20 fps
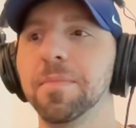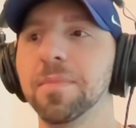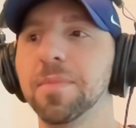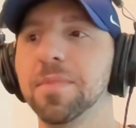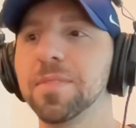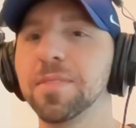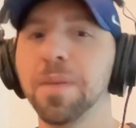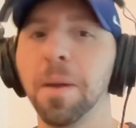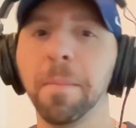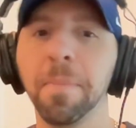
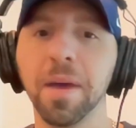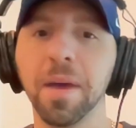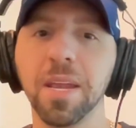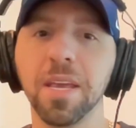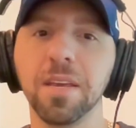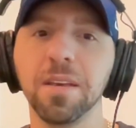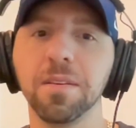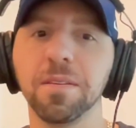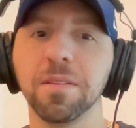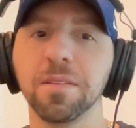
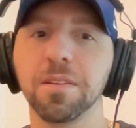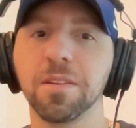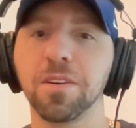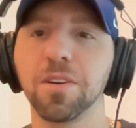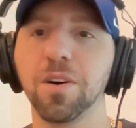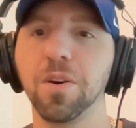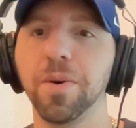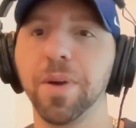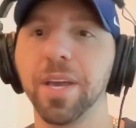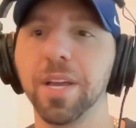Somebody
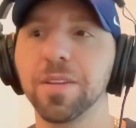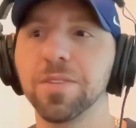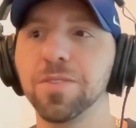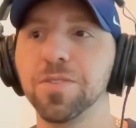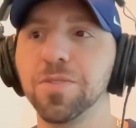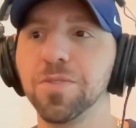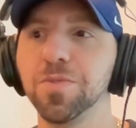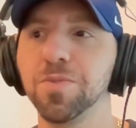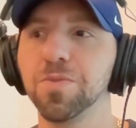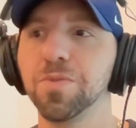going
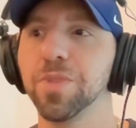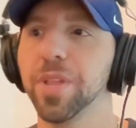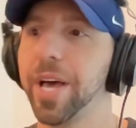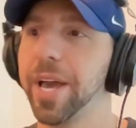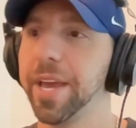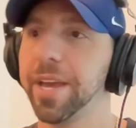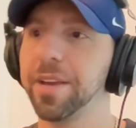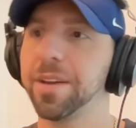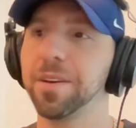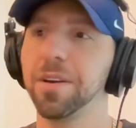to
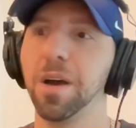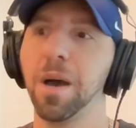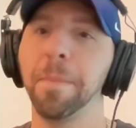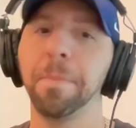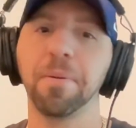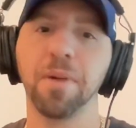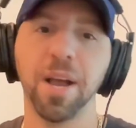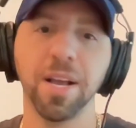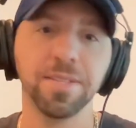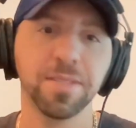like a
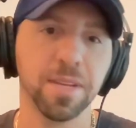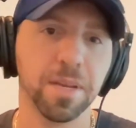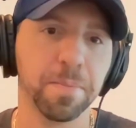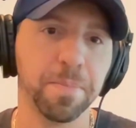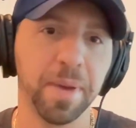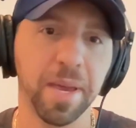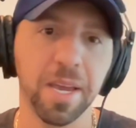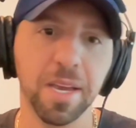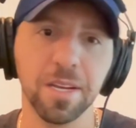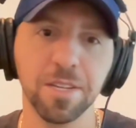pricing
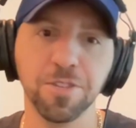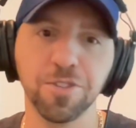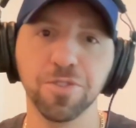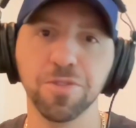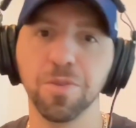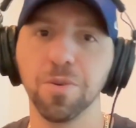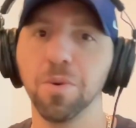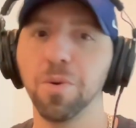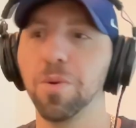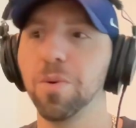page
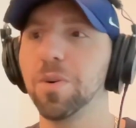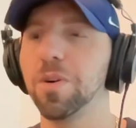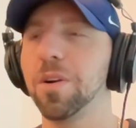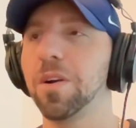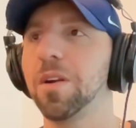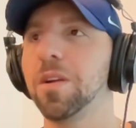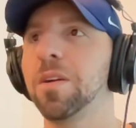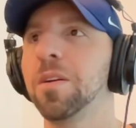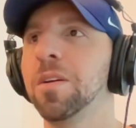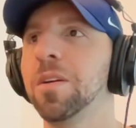
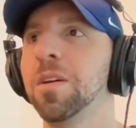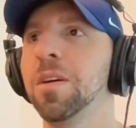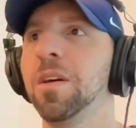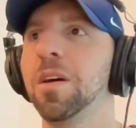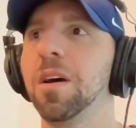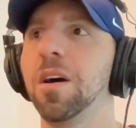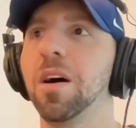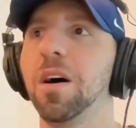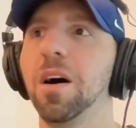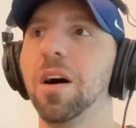or
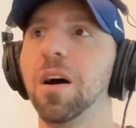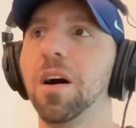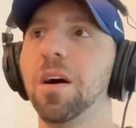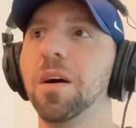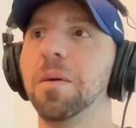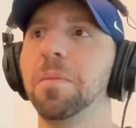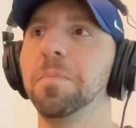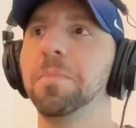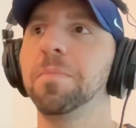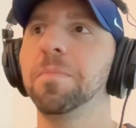
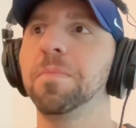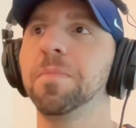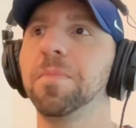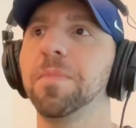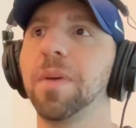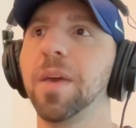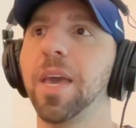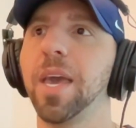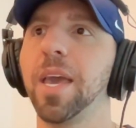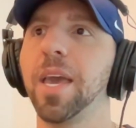
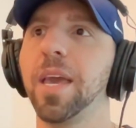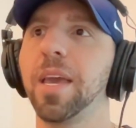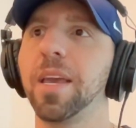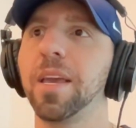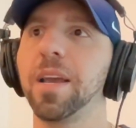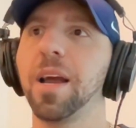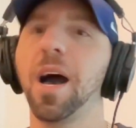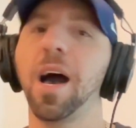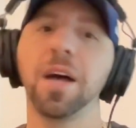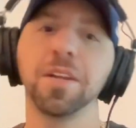
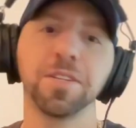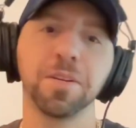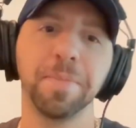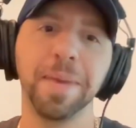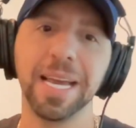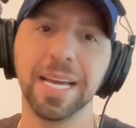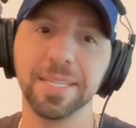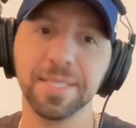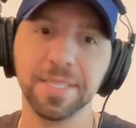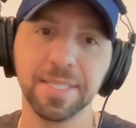a
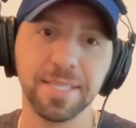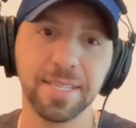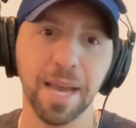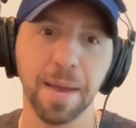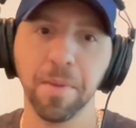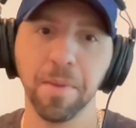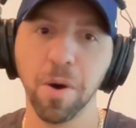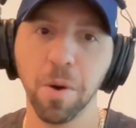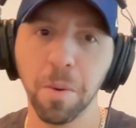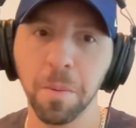on-demand
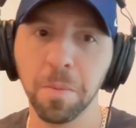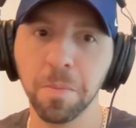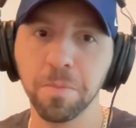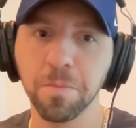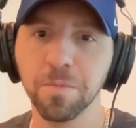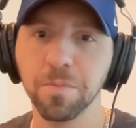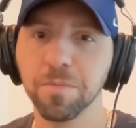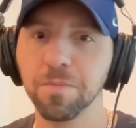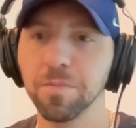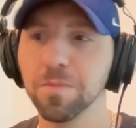demo
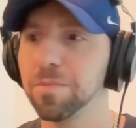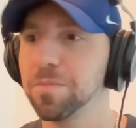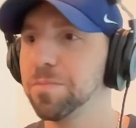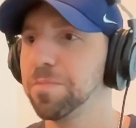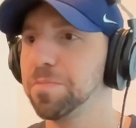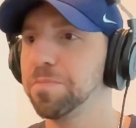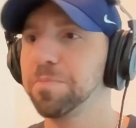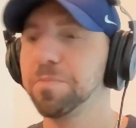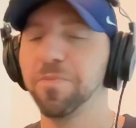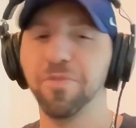
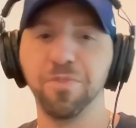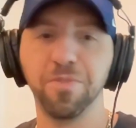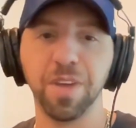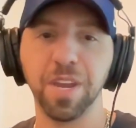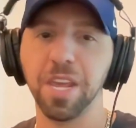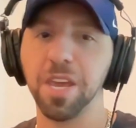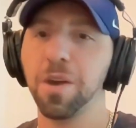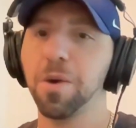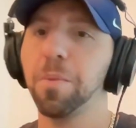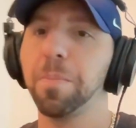
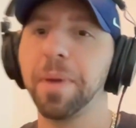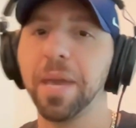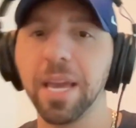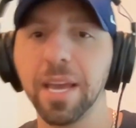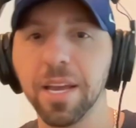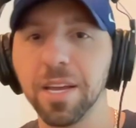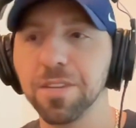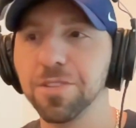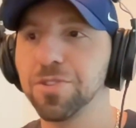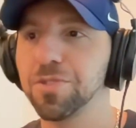video
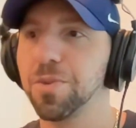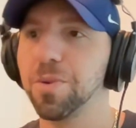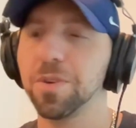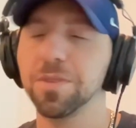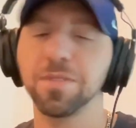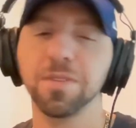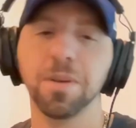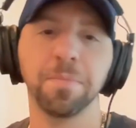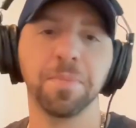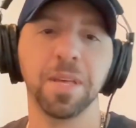page or
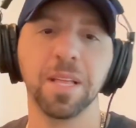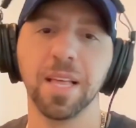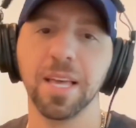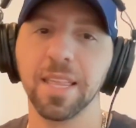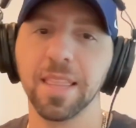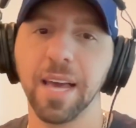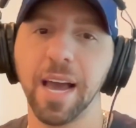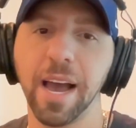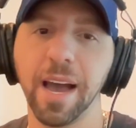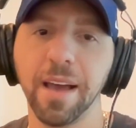something
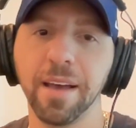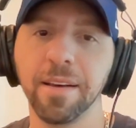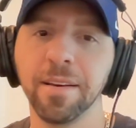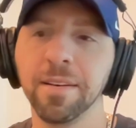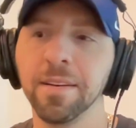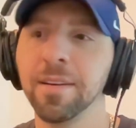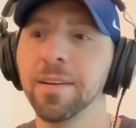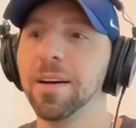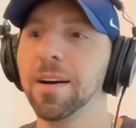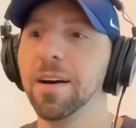like that
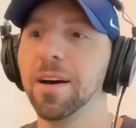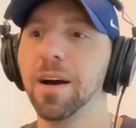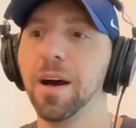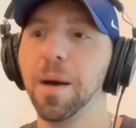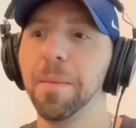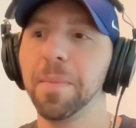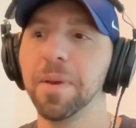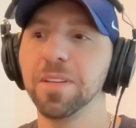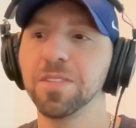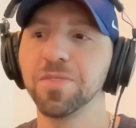
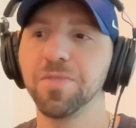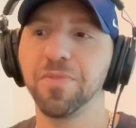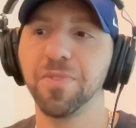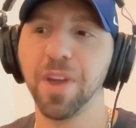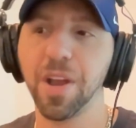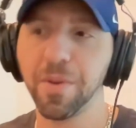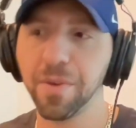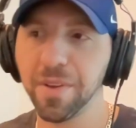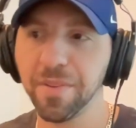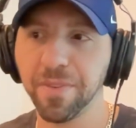is
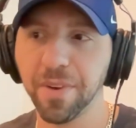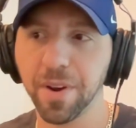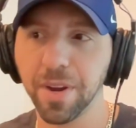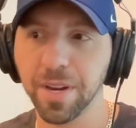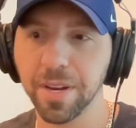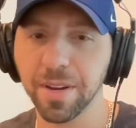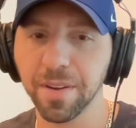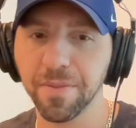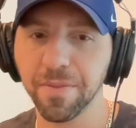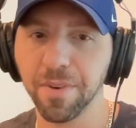very, very
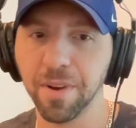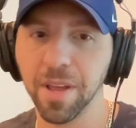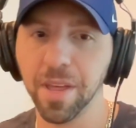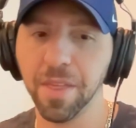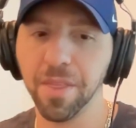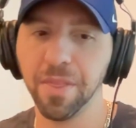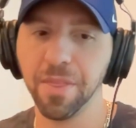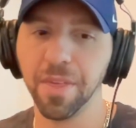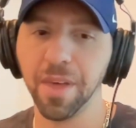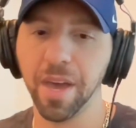
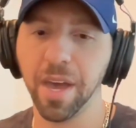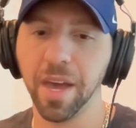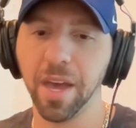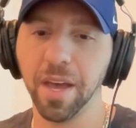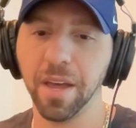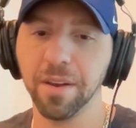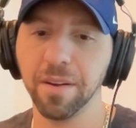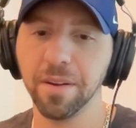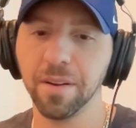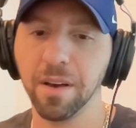different
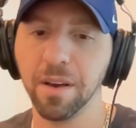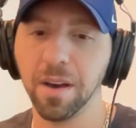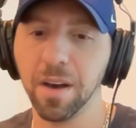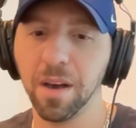than